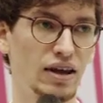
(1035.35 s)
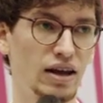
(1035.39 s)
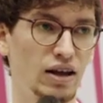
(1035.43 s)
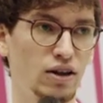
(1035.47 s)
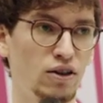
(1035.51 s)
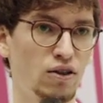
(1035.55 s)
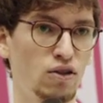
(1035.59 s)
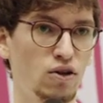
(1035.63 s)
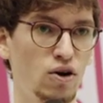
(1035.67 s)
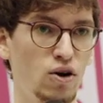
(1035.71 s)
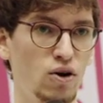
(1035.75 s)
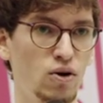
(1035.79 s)

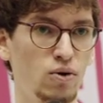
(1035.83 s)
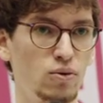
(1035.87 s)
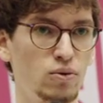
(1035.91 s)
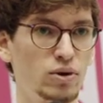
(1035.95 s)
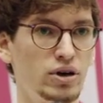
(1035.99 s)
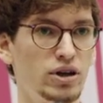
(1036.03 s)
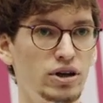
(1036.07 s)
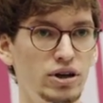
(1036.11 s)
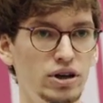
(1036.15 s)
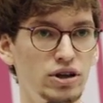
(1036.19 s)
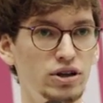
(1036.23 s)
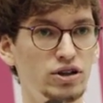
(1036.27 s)
And
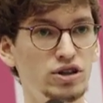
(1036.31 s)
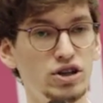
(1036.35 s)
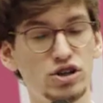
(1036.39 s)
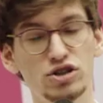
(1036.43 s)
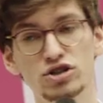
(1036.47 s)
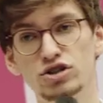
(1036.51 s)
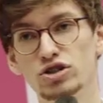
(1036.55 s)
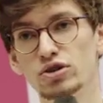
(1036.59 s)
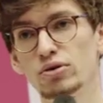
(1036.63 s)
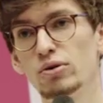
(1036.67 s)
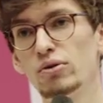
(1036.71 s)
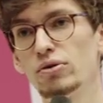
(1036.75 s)
so
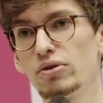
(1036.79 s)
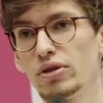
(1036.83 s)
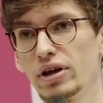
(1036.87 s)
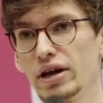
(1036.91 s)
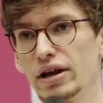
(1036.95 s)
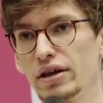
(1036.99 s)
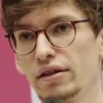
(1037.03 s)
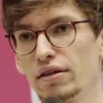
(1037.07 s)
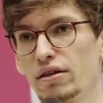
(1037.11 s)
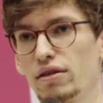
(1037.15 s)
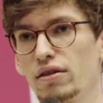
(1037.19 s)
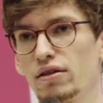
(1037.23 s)
there's two
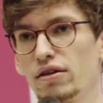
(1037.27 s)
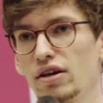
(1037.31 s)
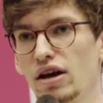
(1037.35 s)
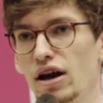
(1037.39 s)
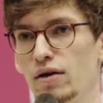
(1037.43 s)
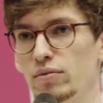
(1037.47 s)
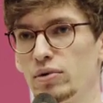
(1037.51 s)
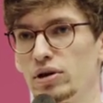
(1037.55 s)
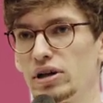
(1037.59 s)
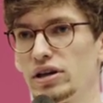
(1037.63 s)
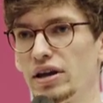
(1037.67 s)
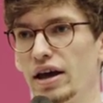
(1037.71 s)
things
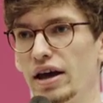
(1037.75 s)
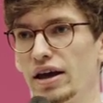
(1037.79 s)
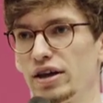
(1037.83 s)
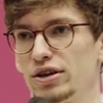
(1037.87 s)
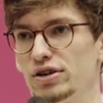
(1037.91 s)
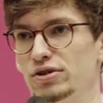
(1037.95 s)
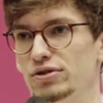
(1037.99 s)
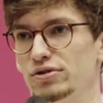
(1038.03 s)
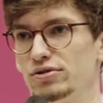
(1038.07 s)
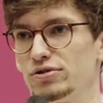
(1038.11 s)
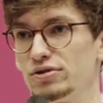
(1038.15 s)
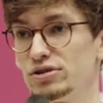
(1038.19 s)
I would
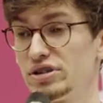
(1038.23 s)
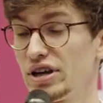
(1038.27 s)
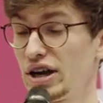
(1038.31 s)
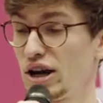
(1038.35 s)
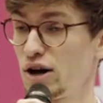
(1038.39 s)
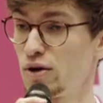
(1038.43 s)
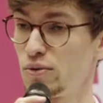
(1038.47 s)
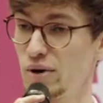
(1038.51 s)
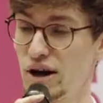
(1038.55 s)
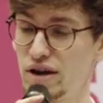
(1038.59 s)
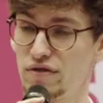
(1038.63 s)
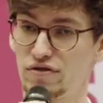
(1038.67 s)
like you to
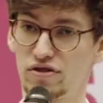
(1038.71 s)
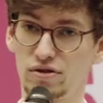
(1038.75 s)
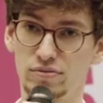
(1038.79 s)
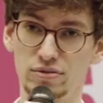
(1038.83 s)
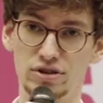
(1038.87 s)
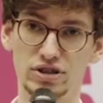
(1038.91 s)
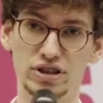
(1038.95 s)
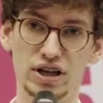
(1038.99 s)
take away from